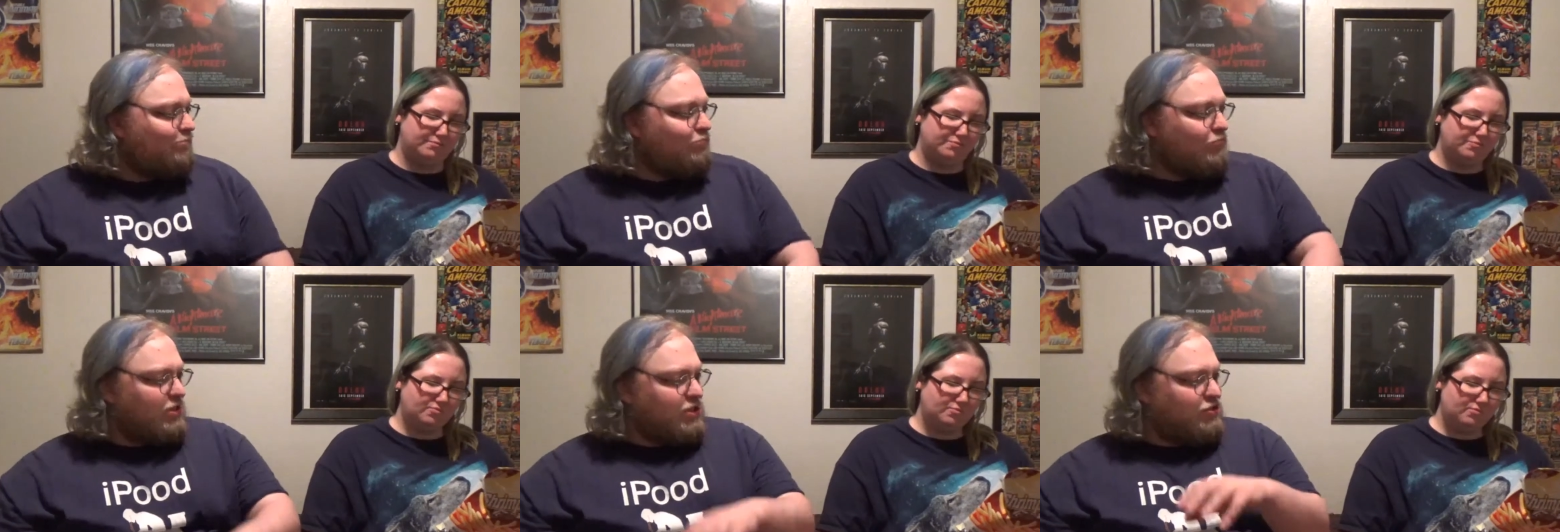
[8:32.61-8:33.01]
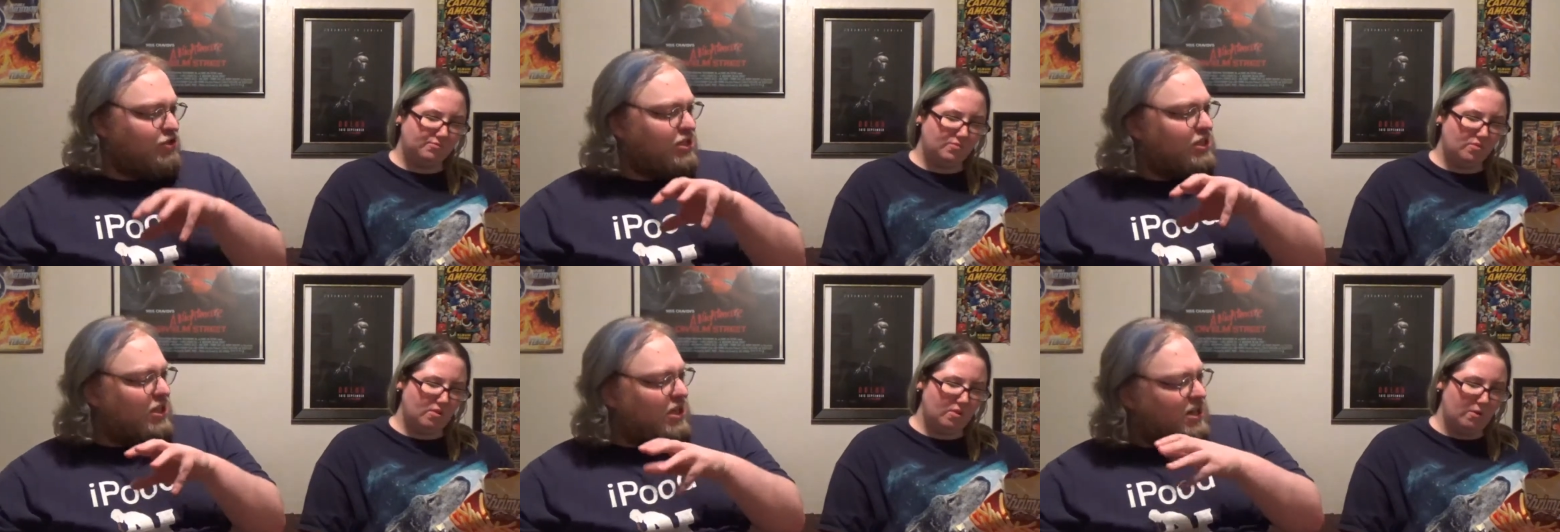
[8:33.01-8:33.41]
Speaker 1: But you
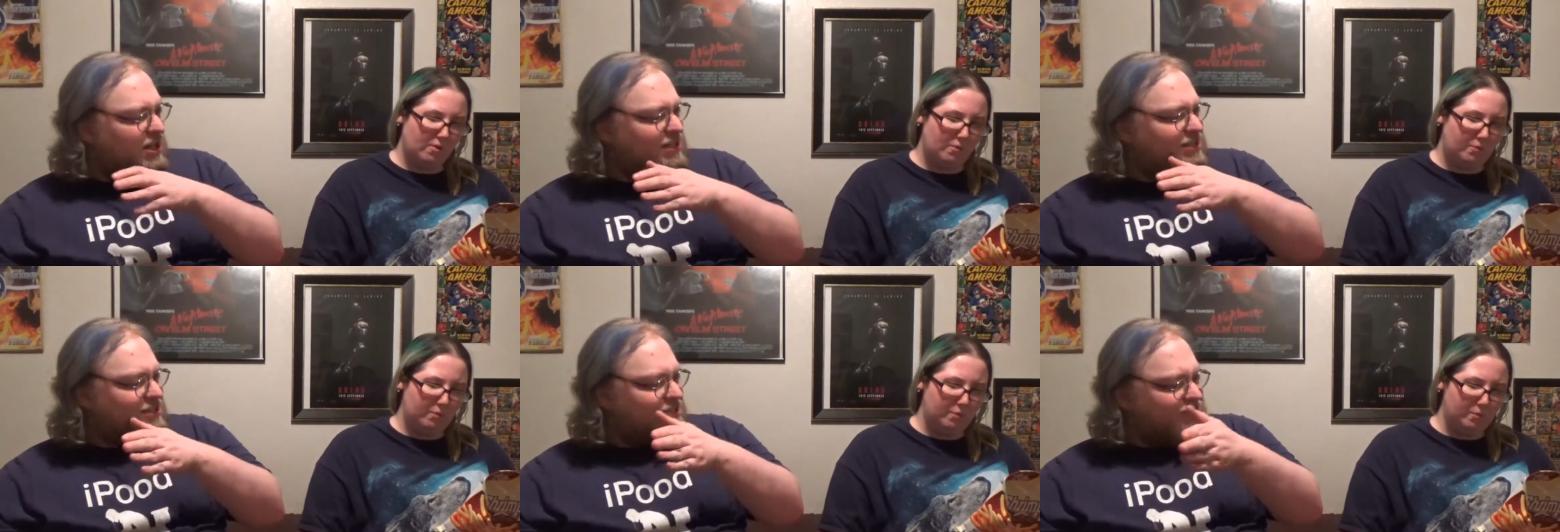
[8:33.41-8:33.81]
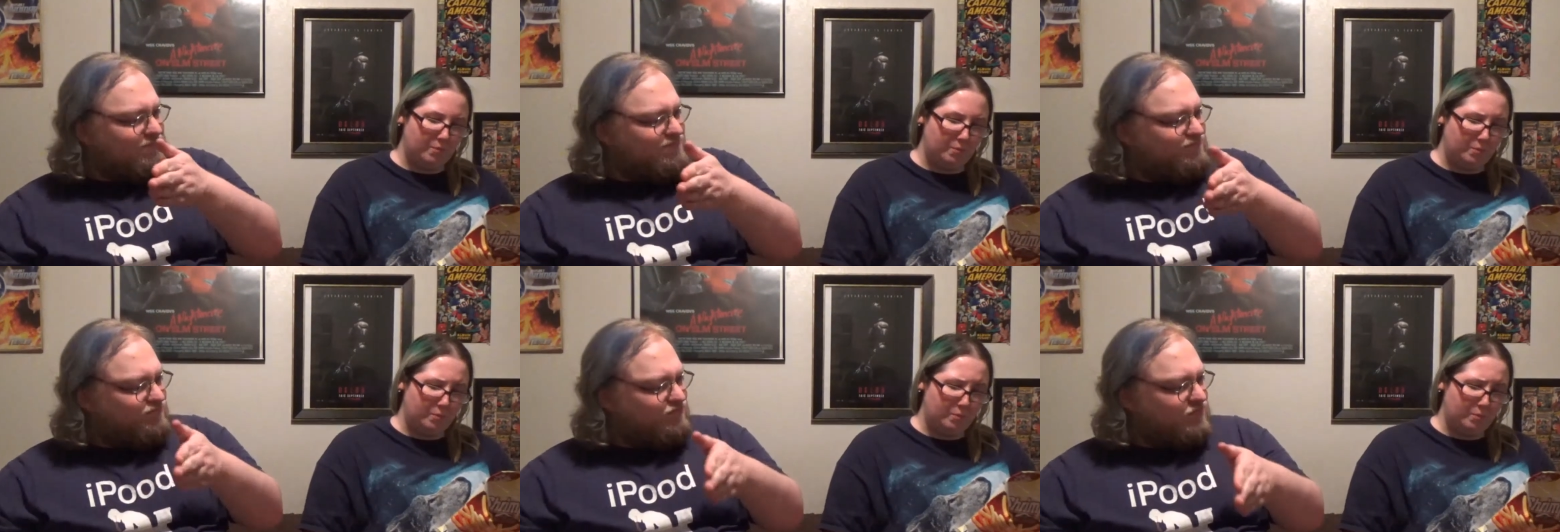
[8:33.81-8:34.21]
get uh, like a
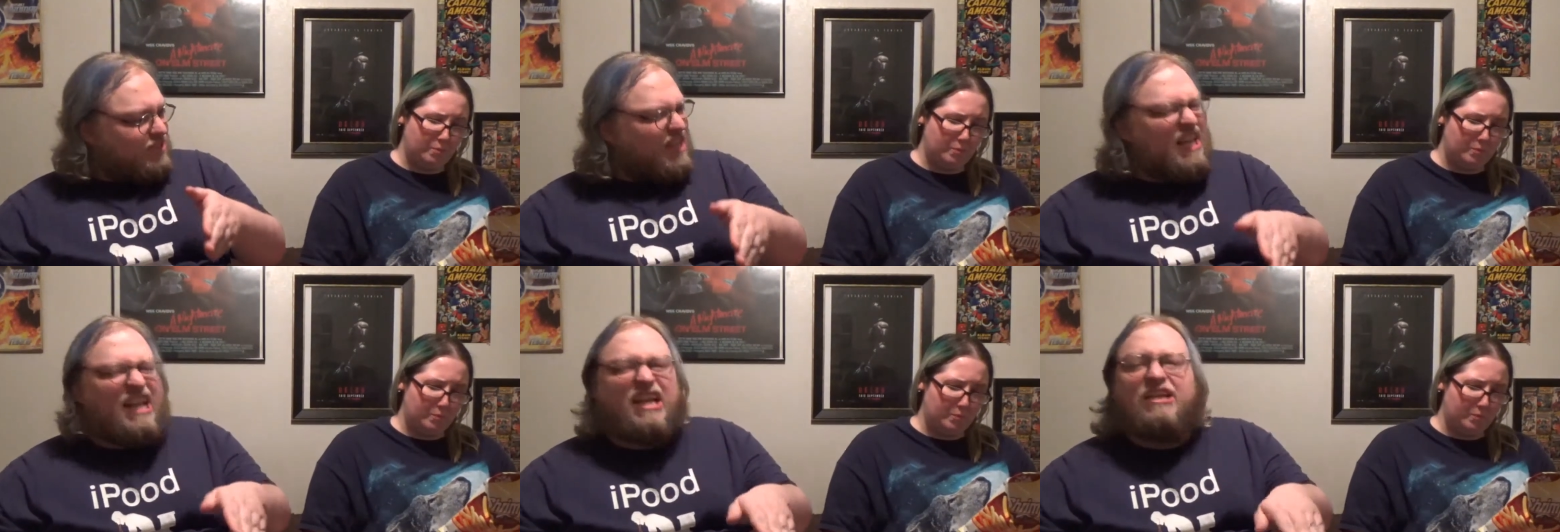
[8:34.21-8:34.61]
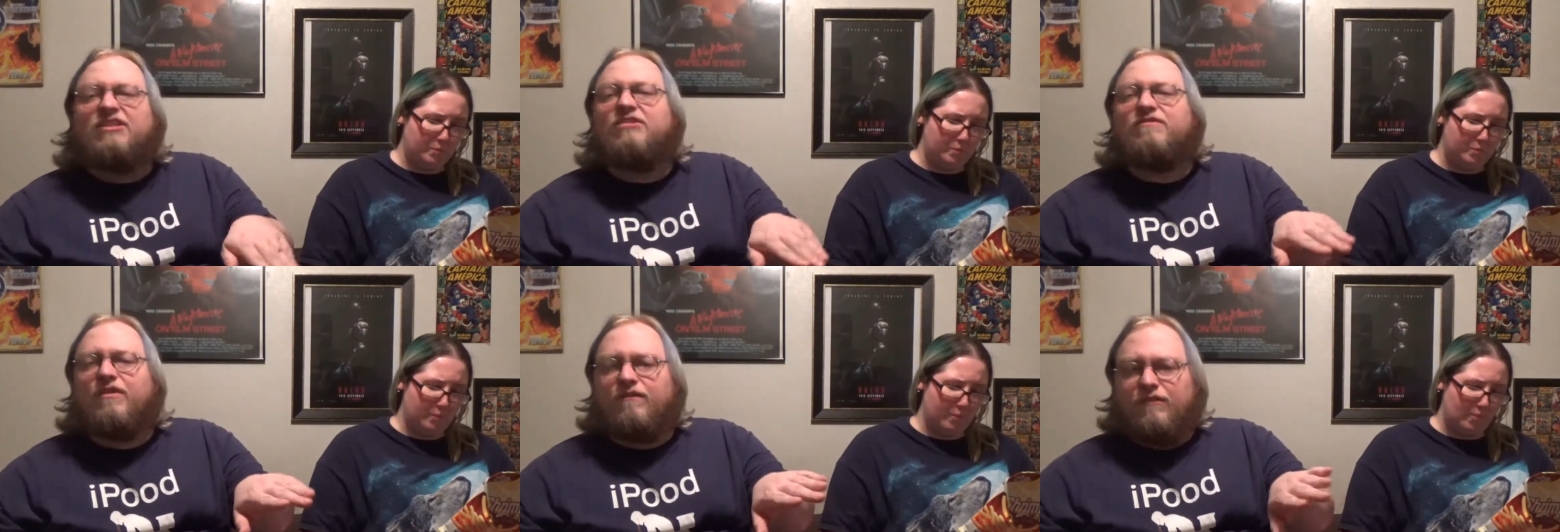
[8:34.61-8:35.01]

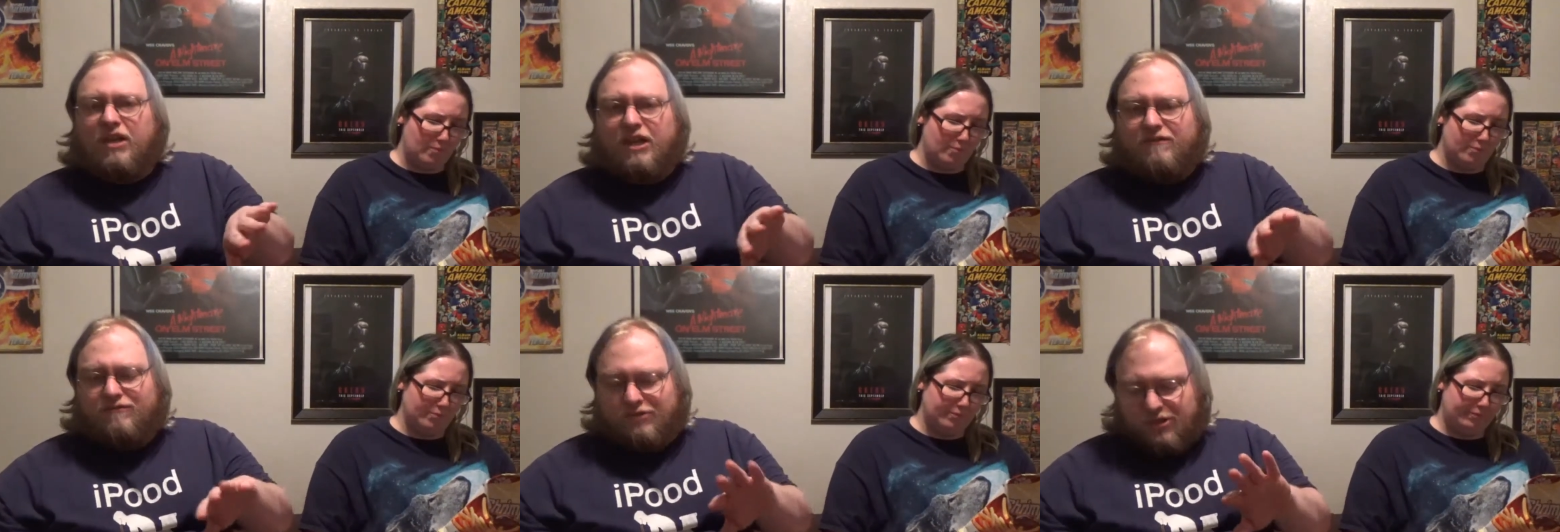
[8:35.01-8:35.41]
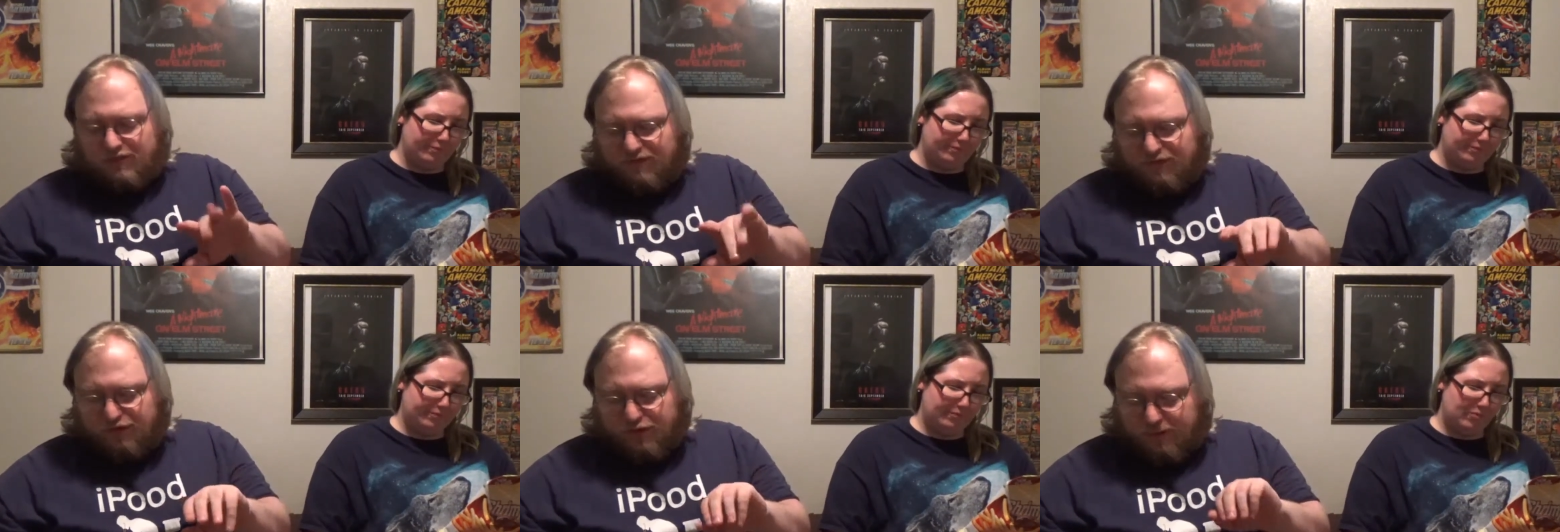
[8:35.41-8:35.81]
hint of a flavoring
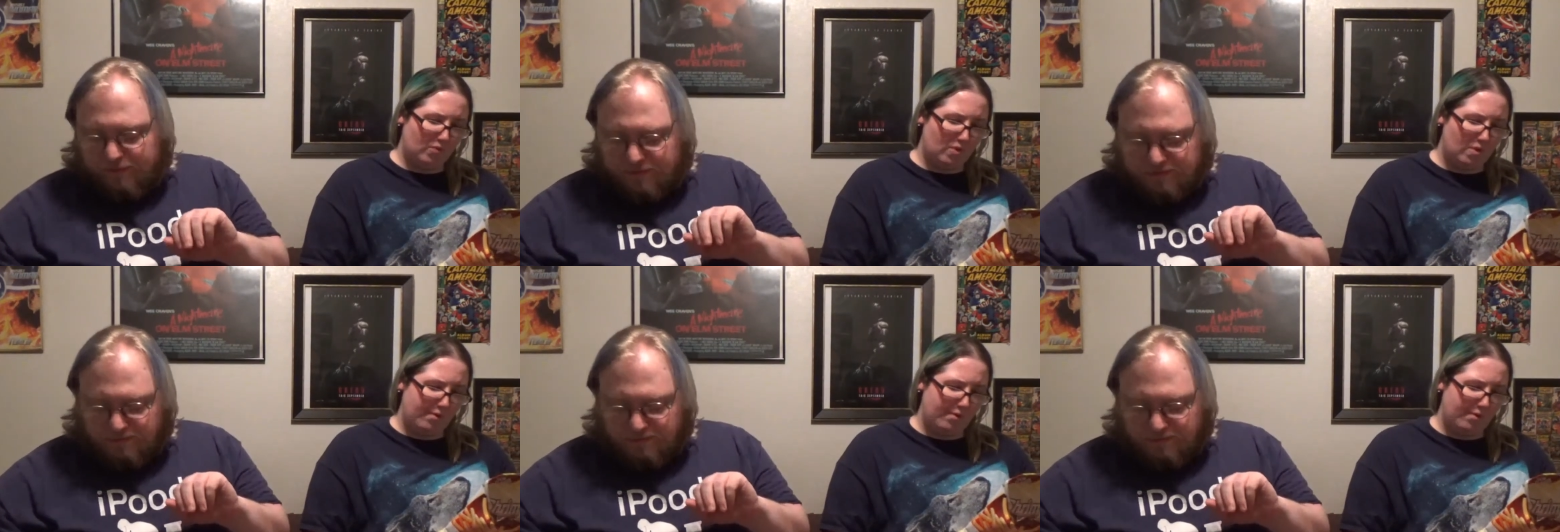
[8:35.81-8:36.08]
of shrimp.